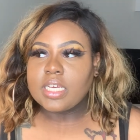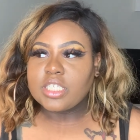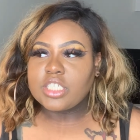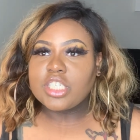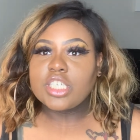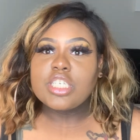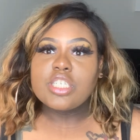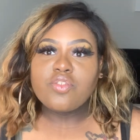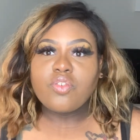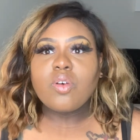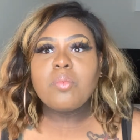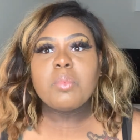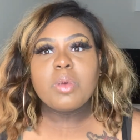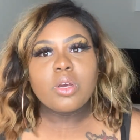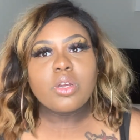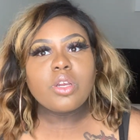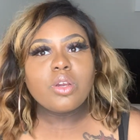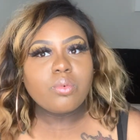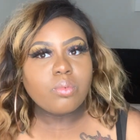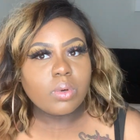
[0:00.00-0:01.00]
she's
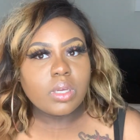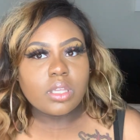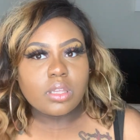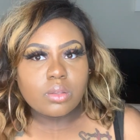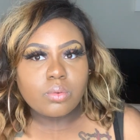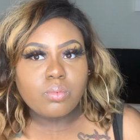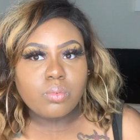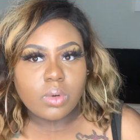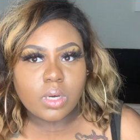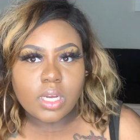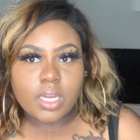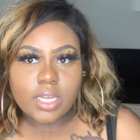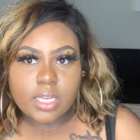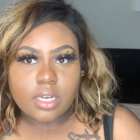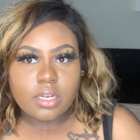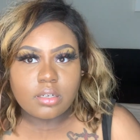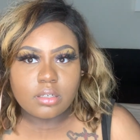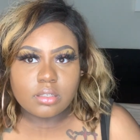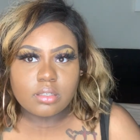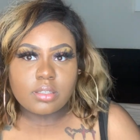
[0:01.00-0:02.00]
familiar with
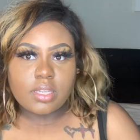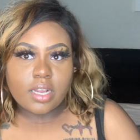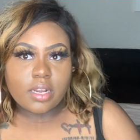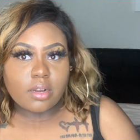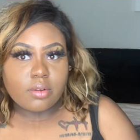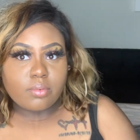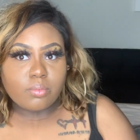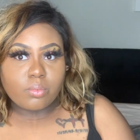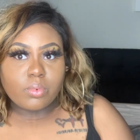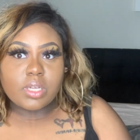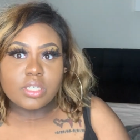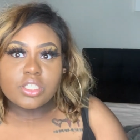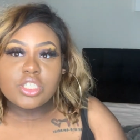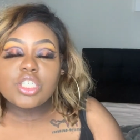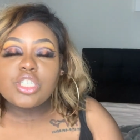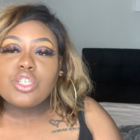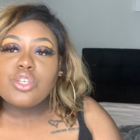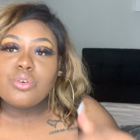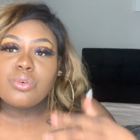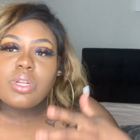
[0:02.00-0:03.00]
what there, what
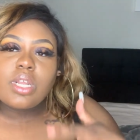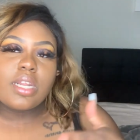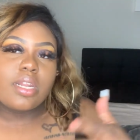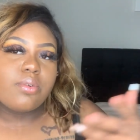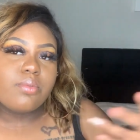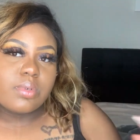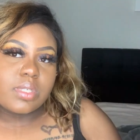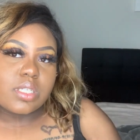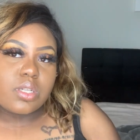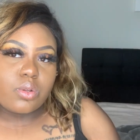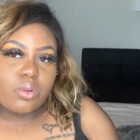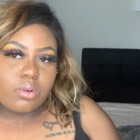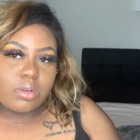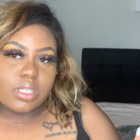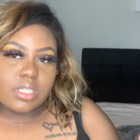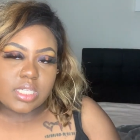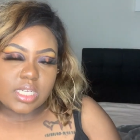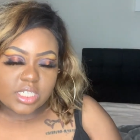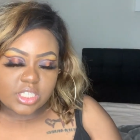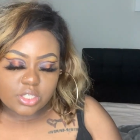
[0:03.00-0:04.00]
she knew that it was
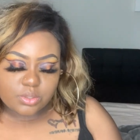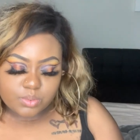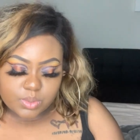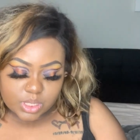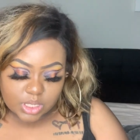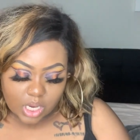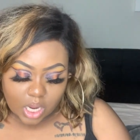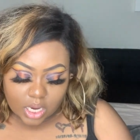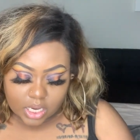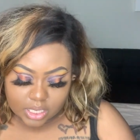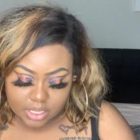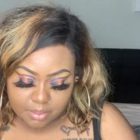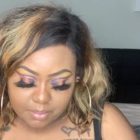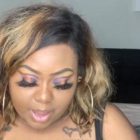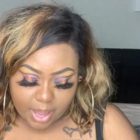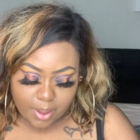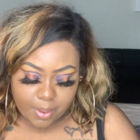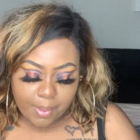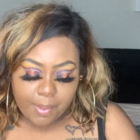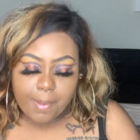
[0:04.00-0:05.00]
Lawrence that she was talking
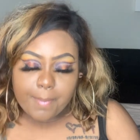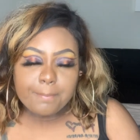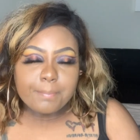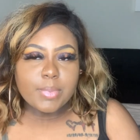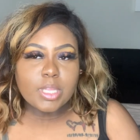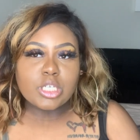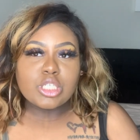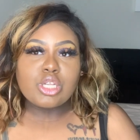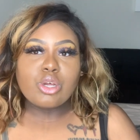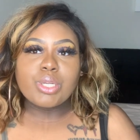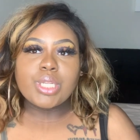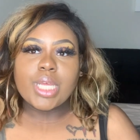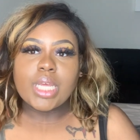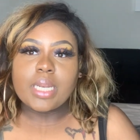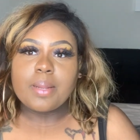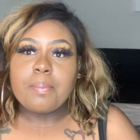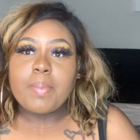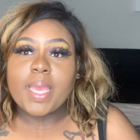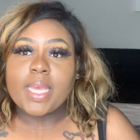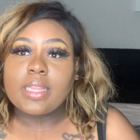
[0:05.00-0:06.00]
about. So then
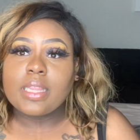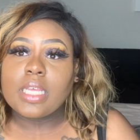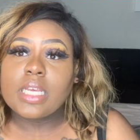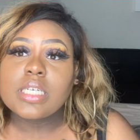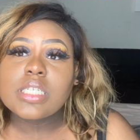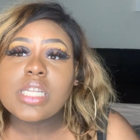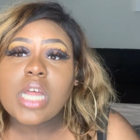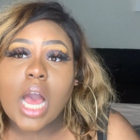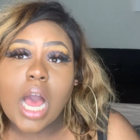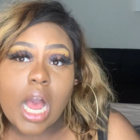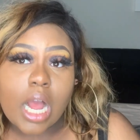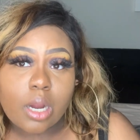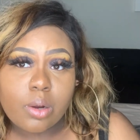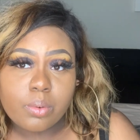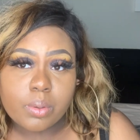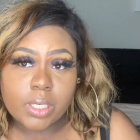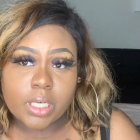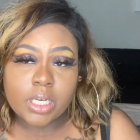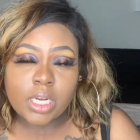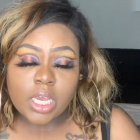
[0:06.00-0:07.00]
it made things
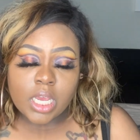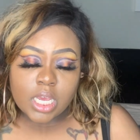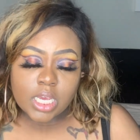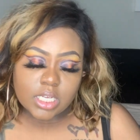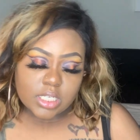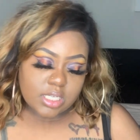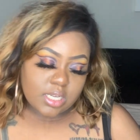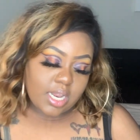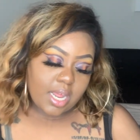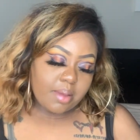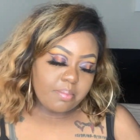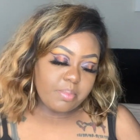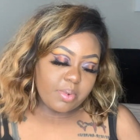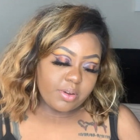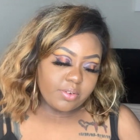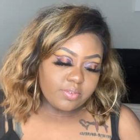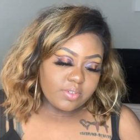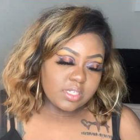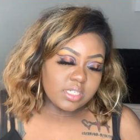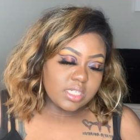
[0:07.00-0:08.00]
awkward. So they
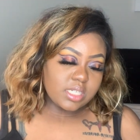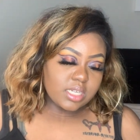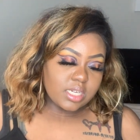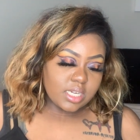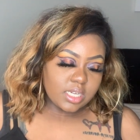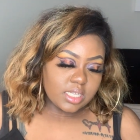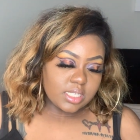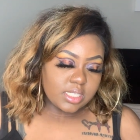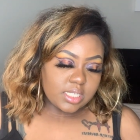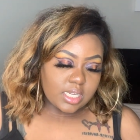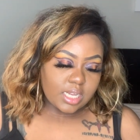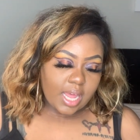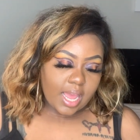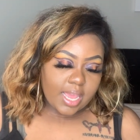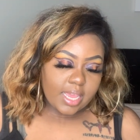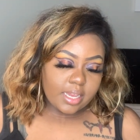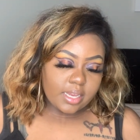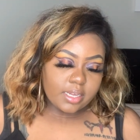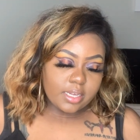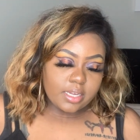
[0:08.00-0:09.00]
both discussed
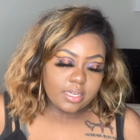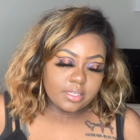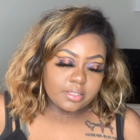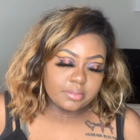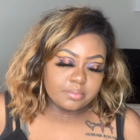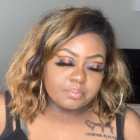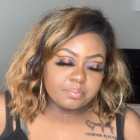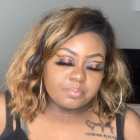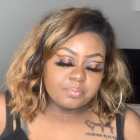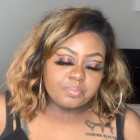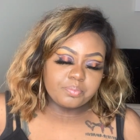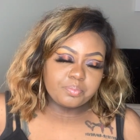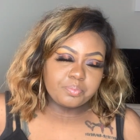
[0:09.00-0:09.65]
like, um,